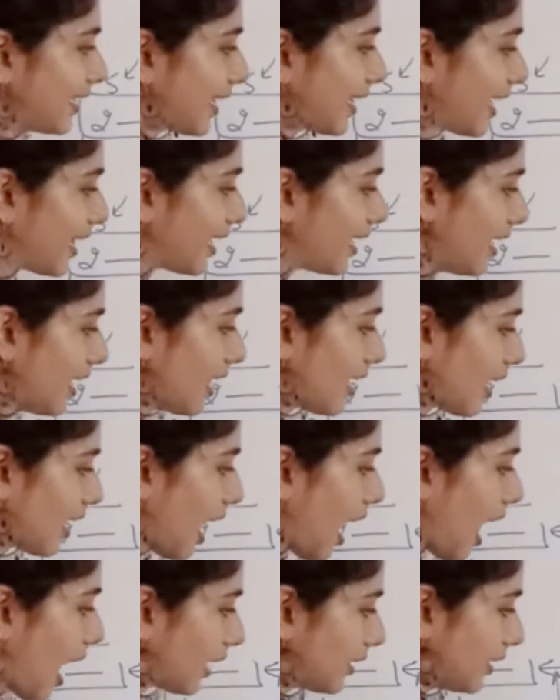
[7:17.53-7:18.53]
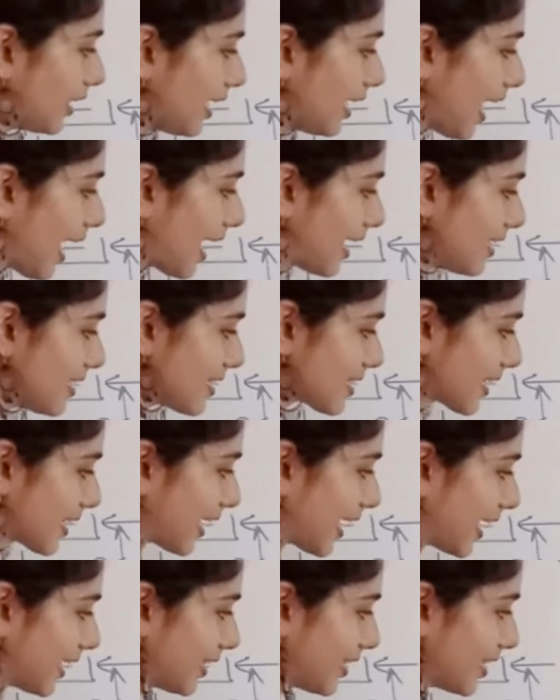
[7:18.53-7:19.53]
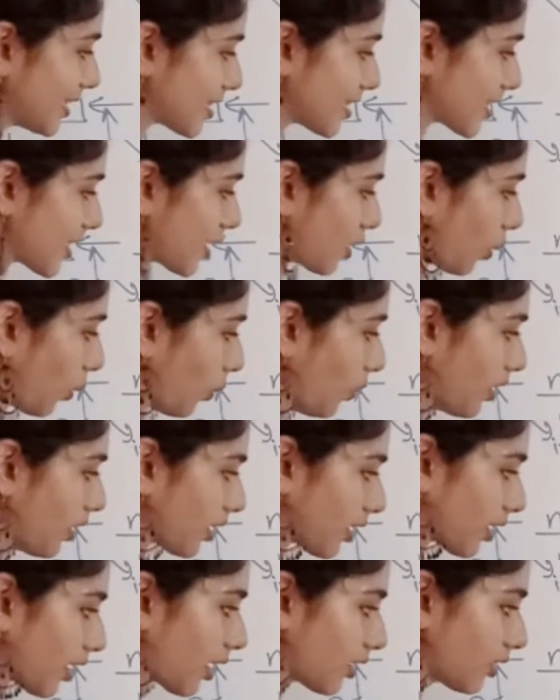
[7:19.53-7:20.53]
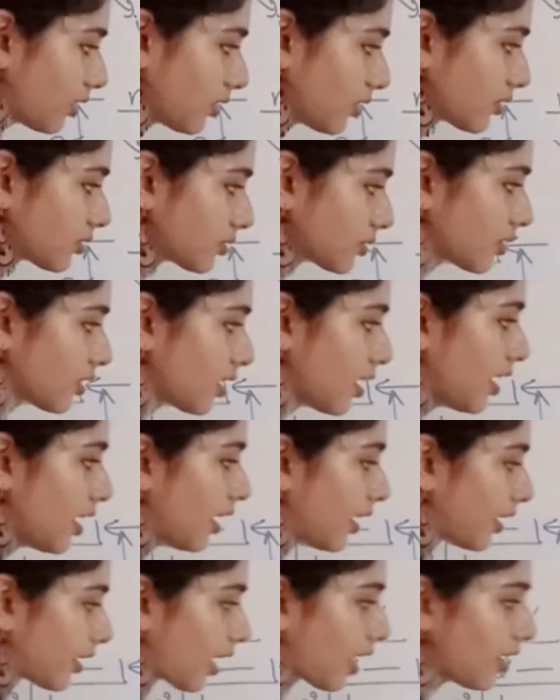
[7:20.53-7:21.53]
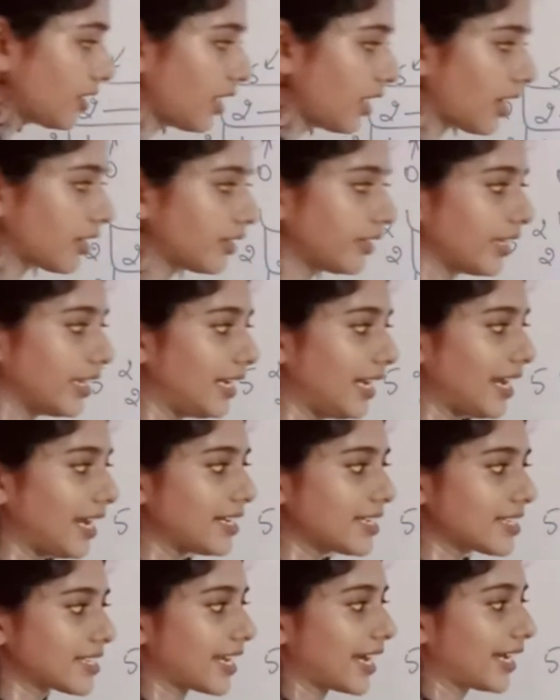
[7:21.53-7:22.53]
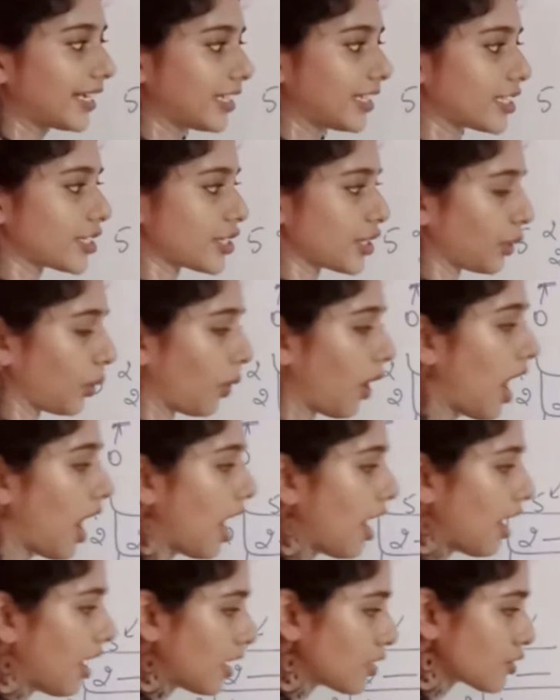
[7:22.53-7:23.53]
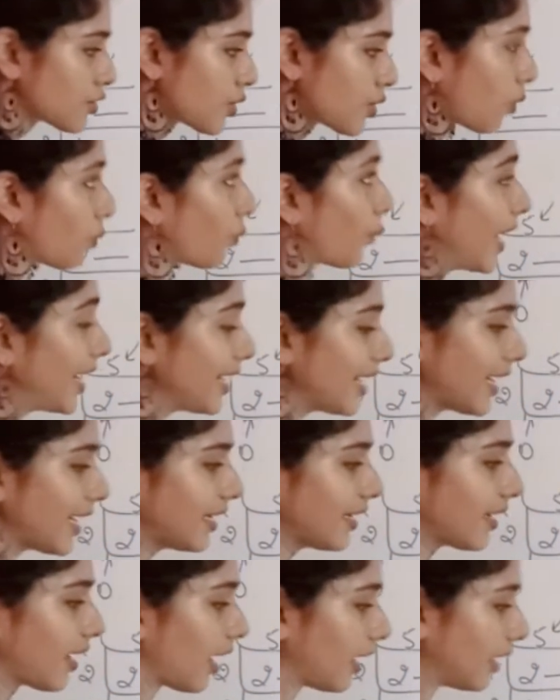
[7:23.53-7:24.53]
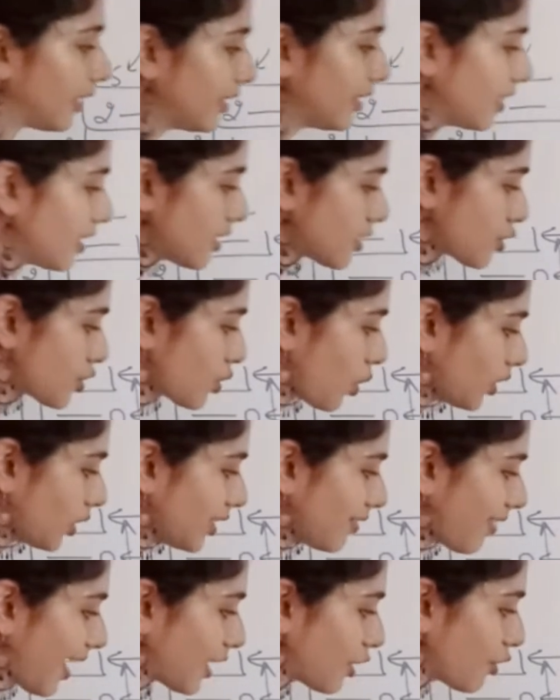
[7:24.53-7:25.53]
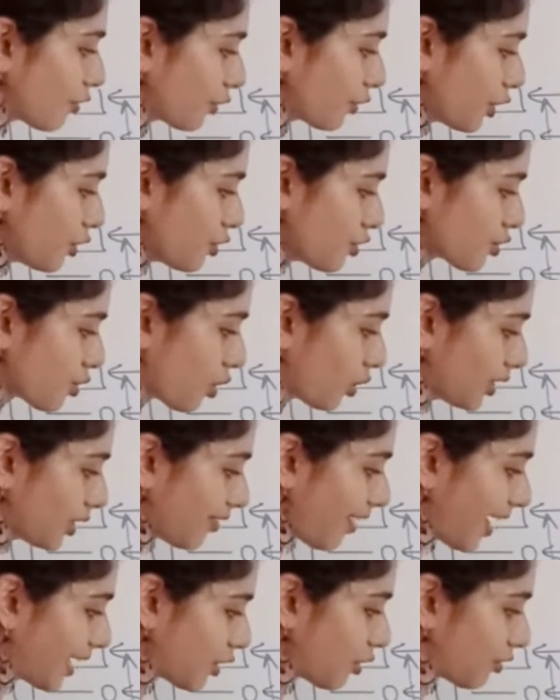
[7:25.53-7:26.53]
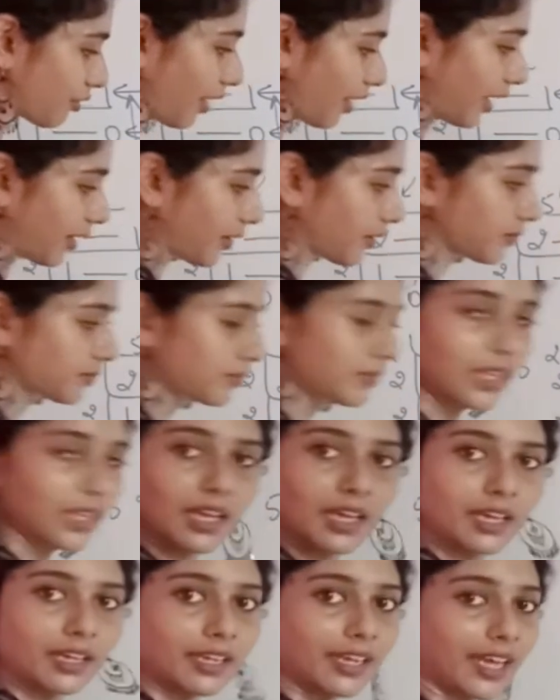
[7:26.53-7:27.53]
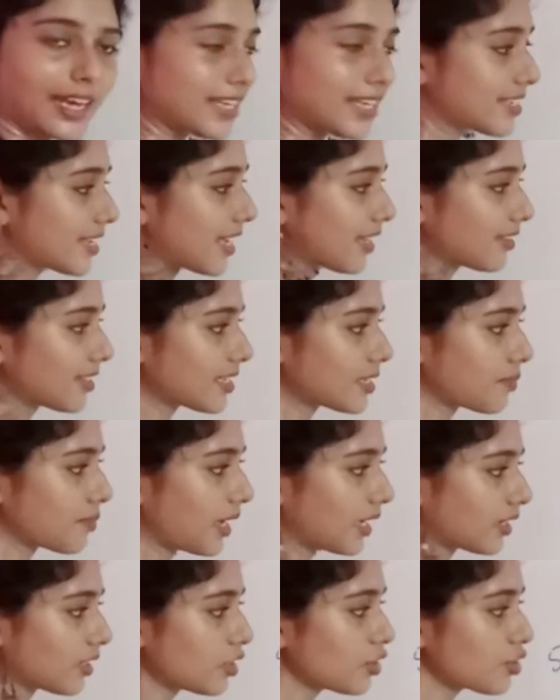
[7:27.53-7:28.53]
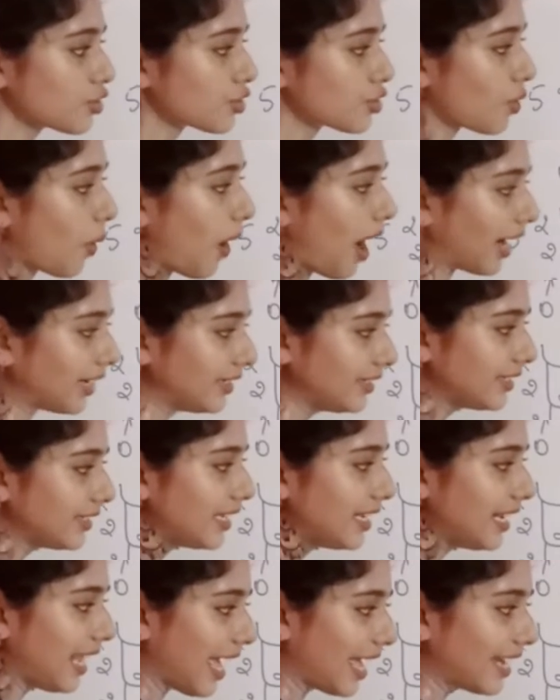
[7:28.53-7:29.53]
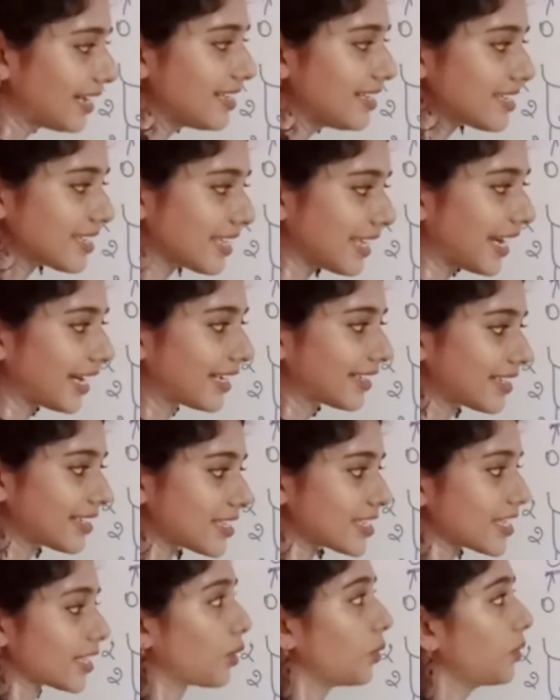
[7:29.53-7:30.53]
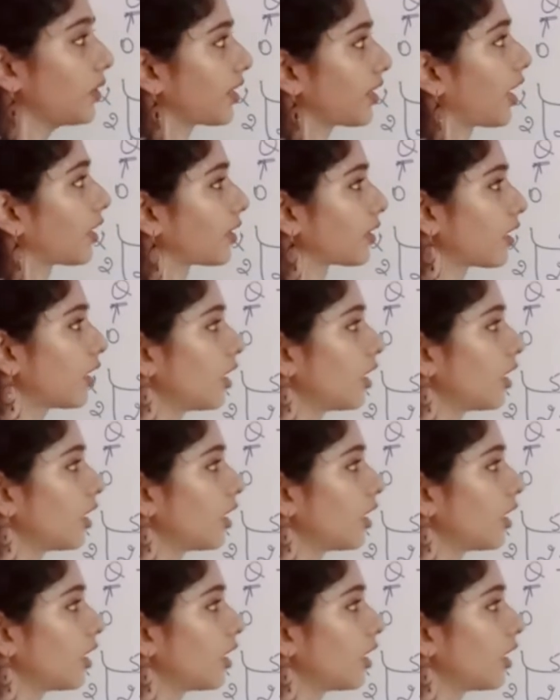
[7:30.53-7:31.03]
tell until n is greater than 0, run until n is greater than 0. So when I run, store the value of q, store the value of r. Can I say in this manner? So until n is greater than 0, run.